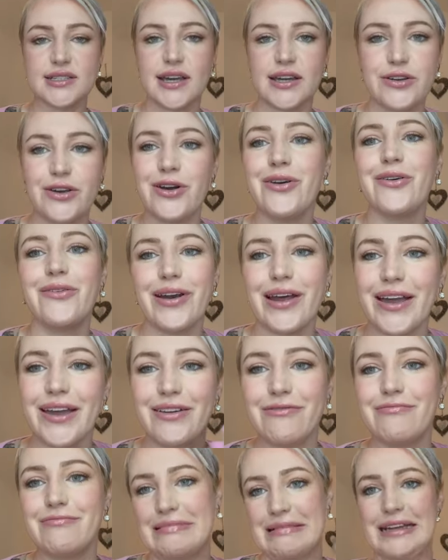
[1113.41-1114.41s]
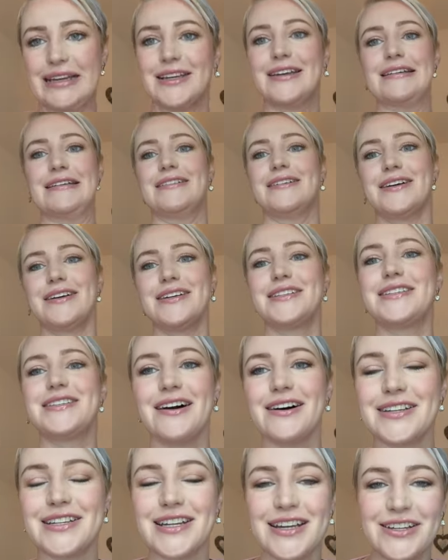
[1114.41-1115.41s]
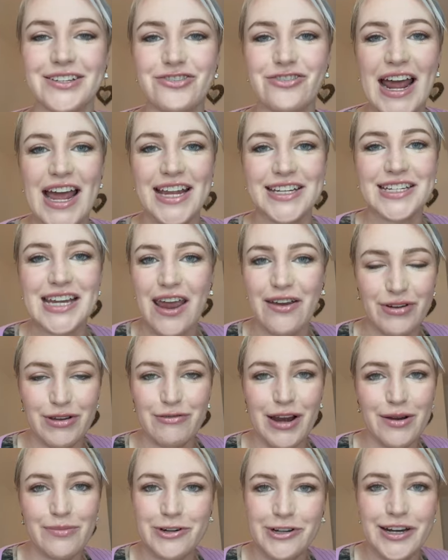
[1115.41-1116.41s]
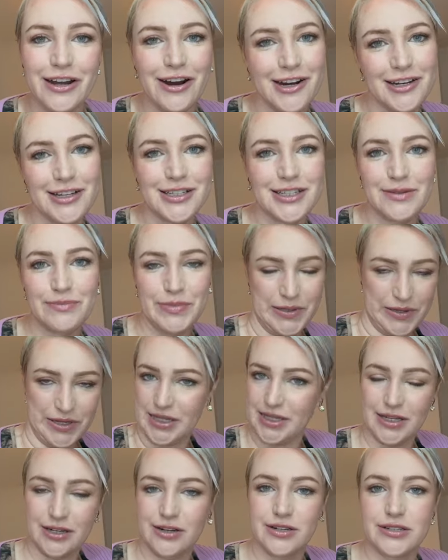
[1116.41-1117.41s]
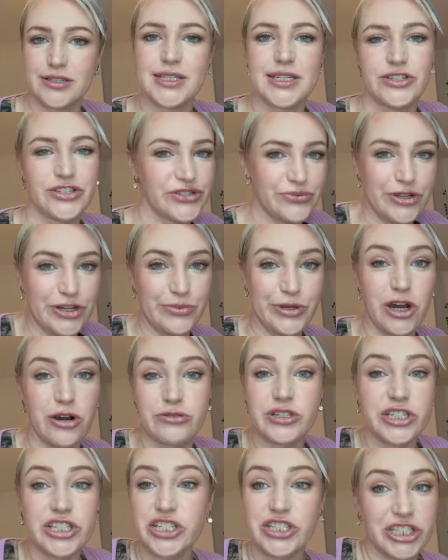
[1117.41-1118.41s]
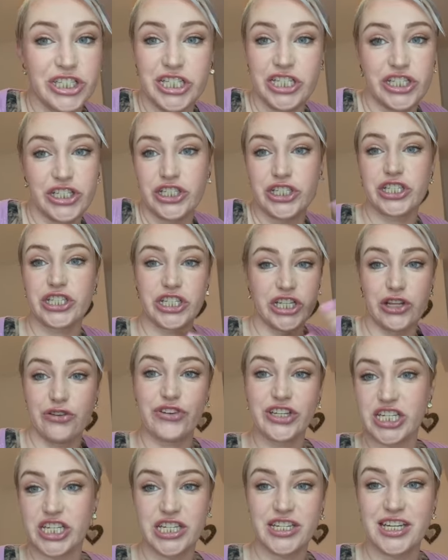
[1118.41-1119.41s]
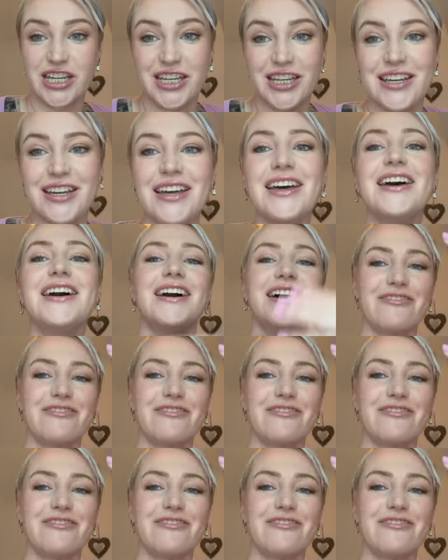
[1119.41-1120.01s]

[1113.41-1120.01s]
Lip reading: I know like it's not a trend everywhere, but in Ireland the girls, they just want to be orange. They love it.